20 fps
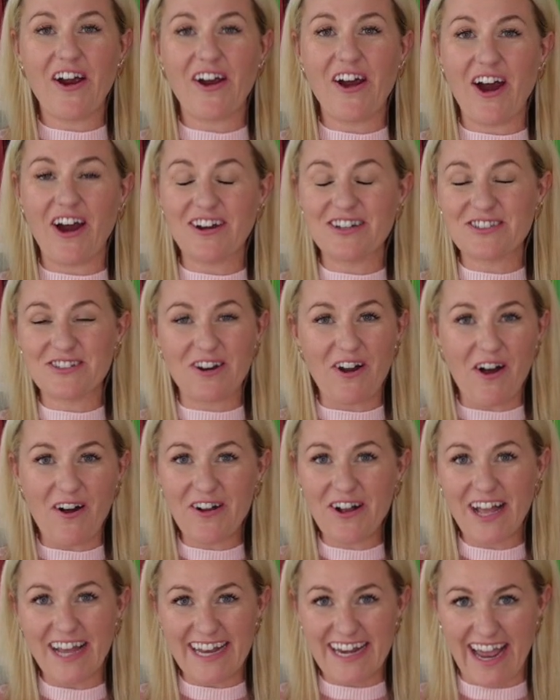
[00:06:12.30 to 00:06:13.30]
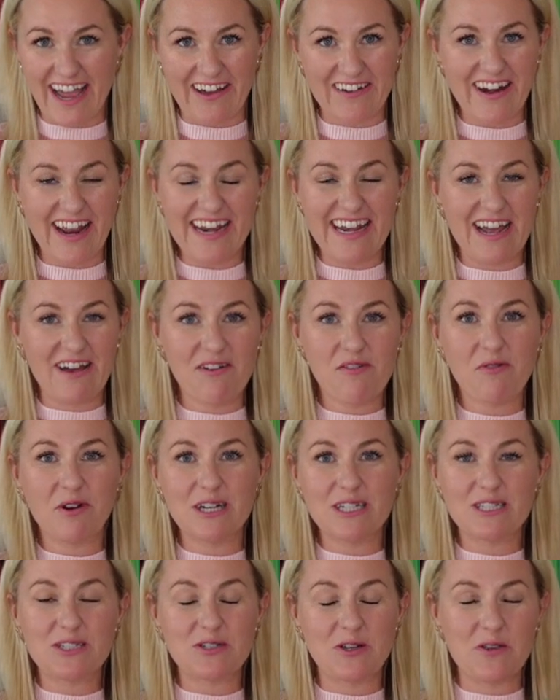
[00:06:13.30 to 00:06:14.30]
hearts are all cut out and now I
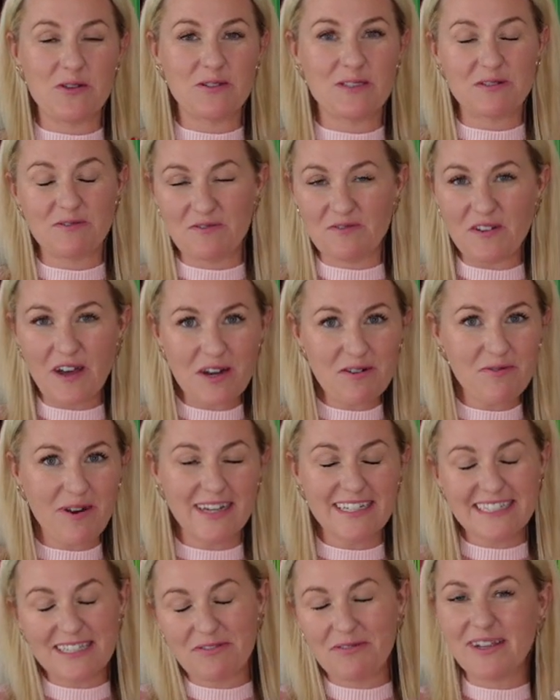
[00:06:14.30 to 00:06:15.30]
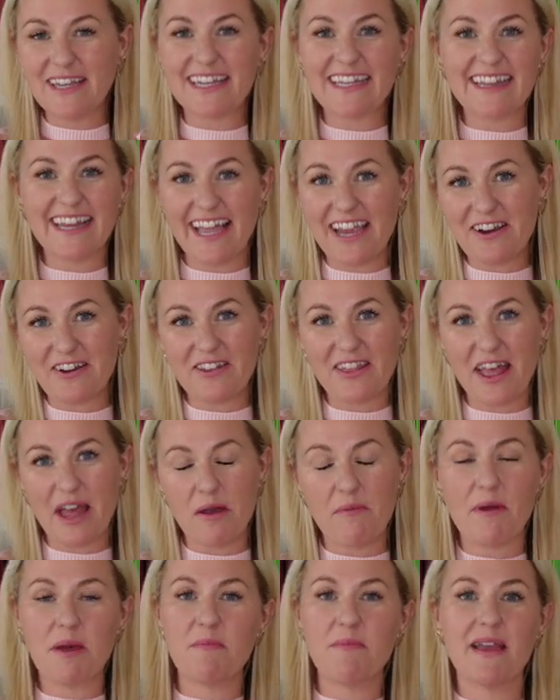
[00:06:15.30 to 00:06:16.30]
want to show you some fun ways that we can layer
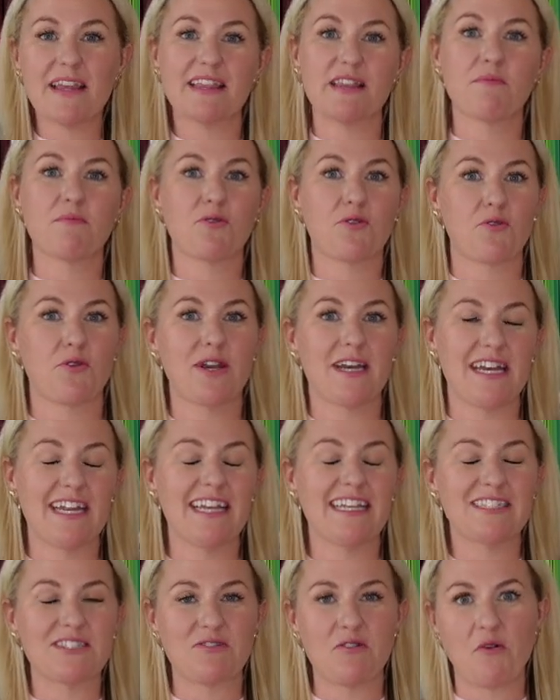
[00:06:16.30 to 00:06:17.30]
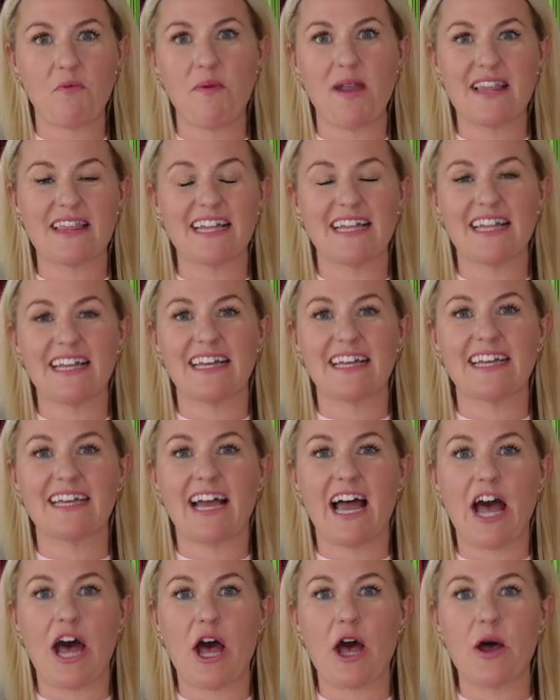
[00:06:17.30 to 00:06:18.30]
them and make them 3D so it'll make the,
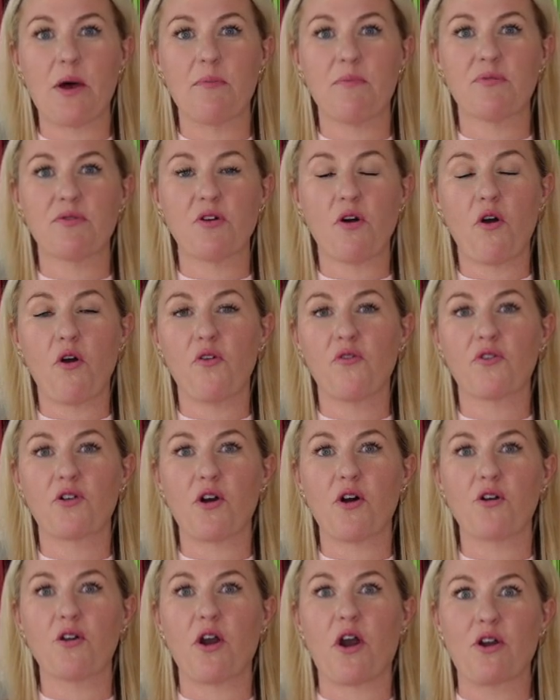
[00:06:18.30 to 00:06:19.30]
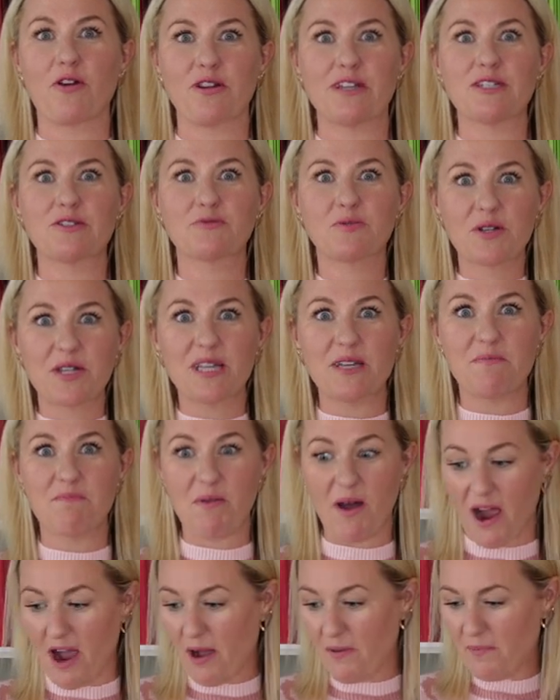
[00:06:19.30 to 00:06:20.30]
um, the overall garland really
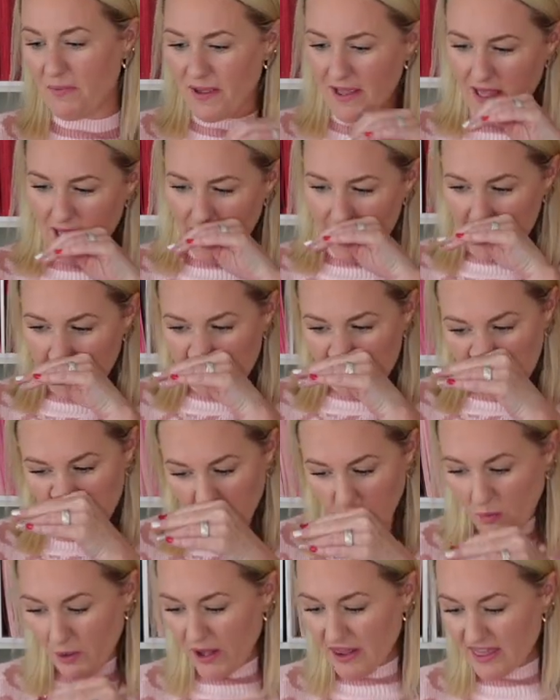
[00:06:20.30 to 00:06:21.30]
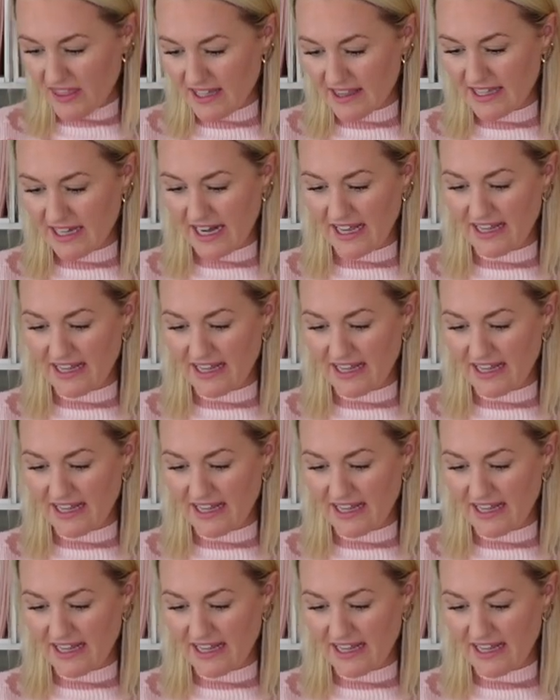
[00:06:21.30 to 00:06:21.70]
pop. So one thing that